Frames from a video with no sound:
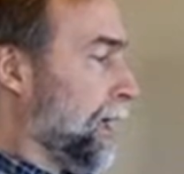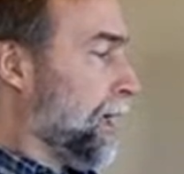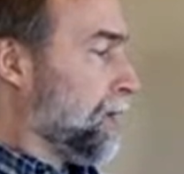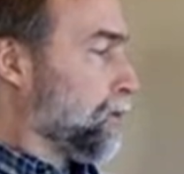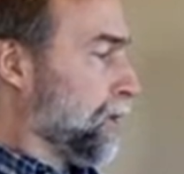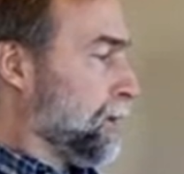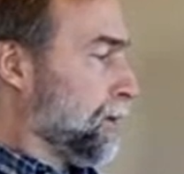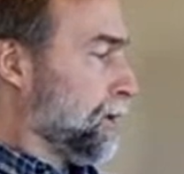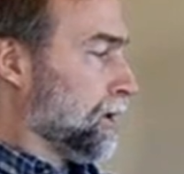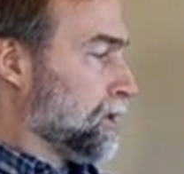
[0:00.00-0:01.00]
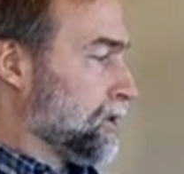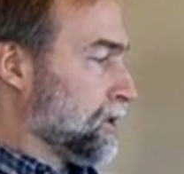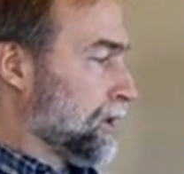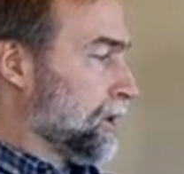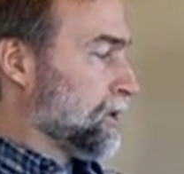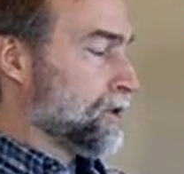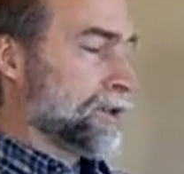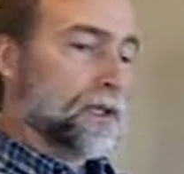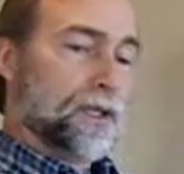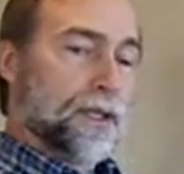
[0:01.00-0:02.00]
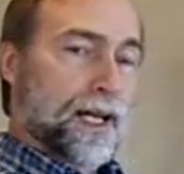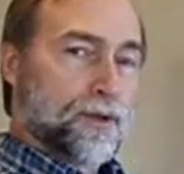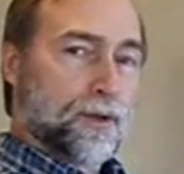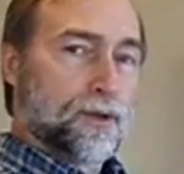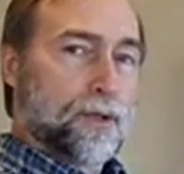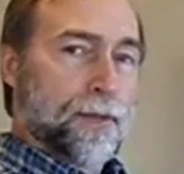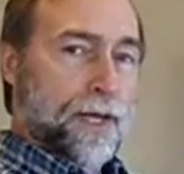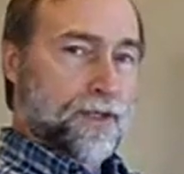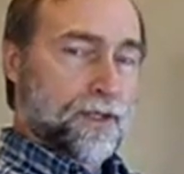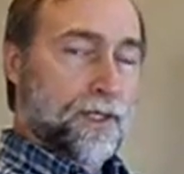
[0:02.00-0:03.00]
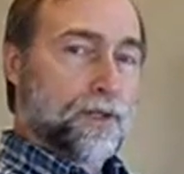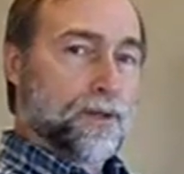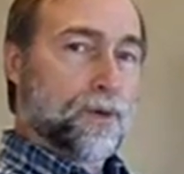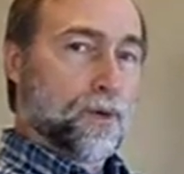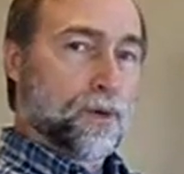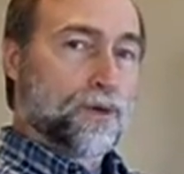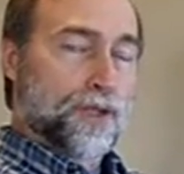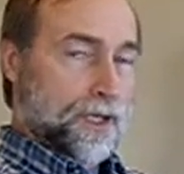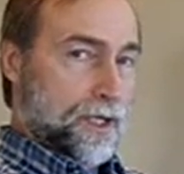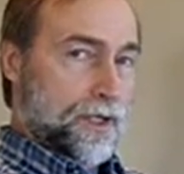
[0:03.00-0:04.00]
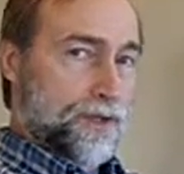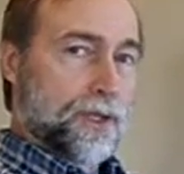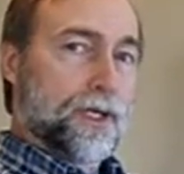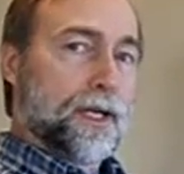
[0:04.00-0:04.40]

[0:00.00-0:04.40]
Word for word: and rebuild its, its uh, natural capacity to hold charge